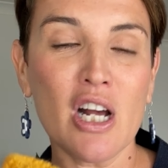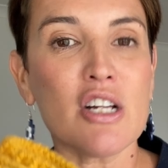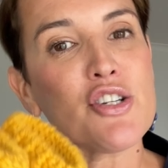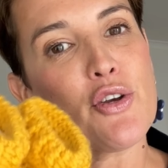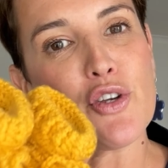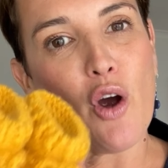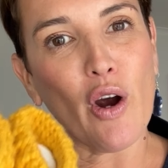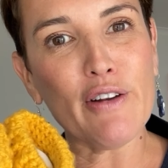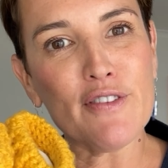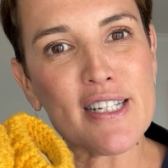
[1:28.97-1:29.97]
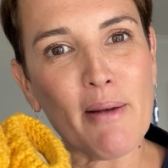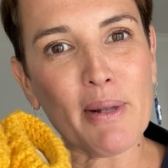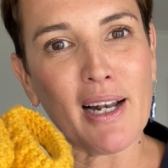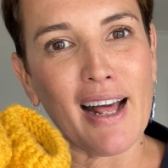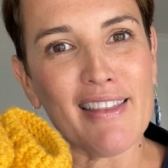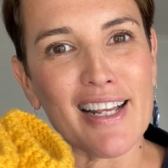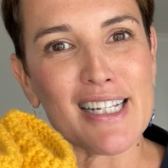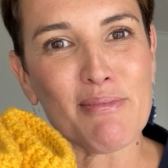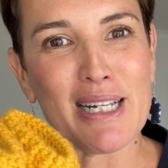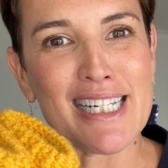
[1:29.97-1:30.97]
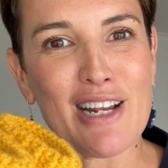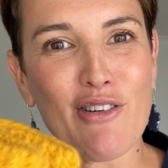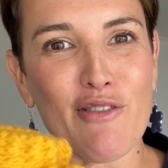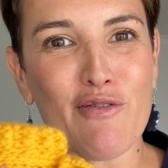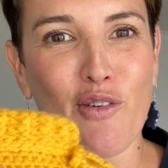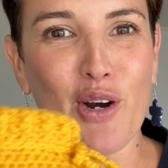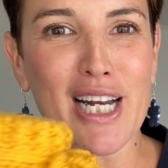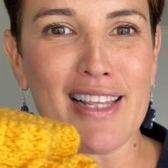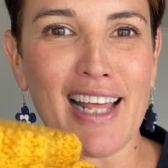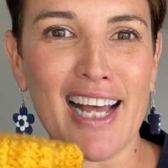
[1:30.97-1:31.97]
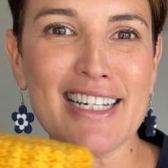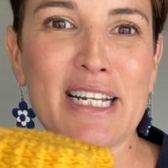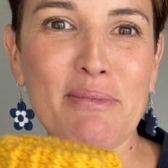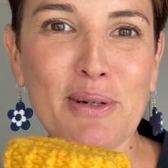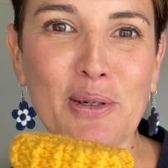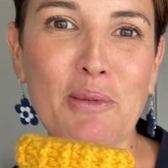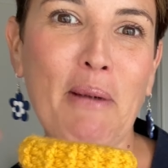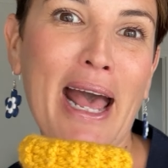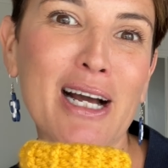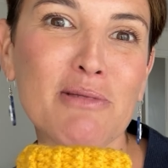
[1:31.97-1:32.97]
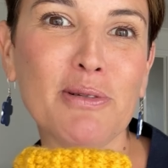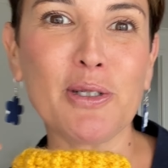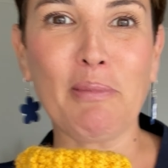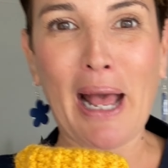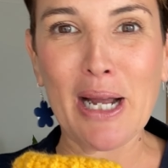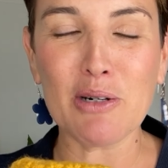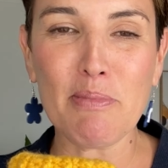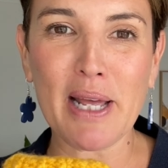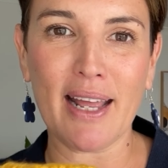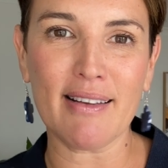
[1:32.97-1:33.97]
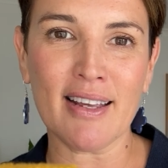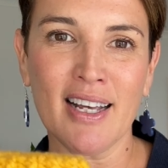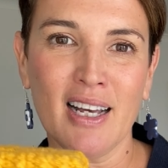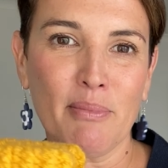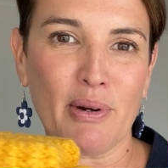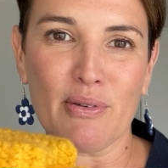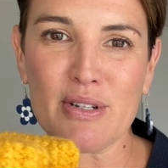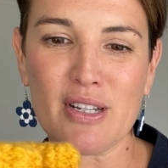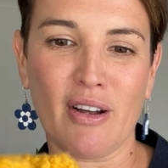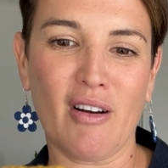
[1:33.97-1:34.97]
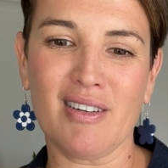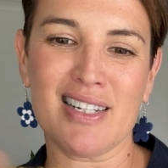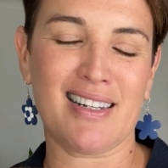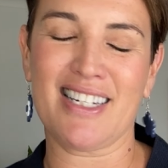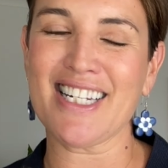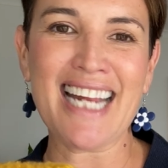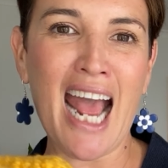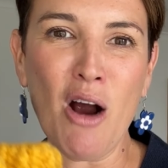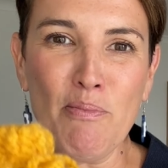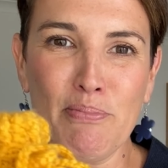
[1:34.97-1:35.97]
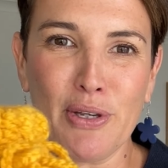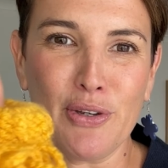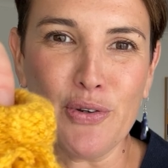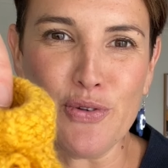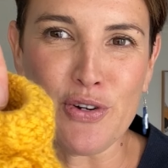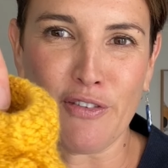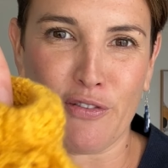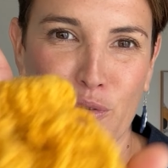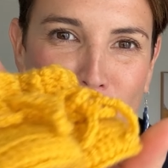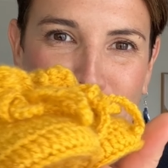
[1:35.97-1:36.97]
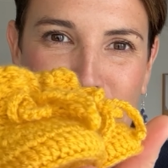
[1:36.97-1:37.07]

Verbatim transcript: So going for something like this means that you're avoiding that typical pale blue, pale pink, but also, honestly, just how beautiful are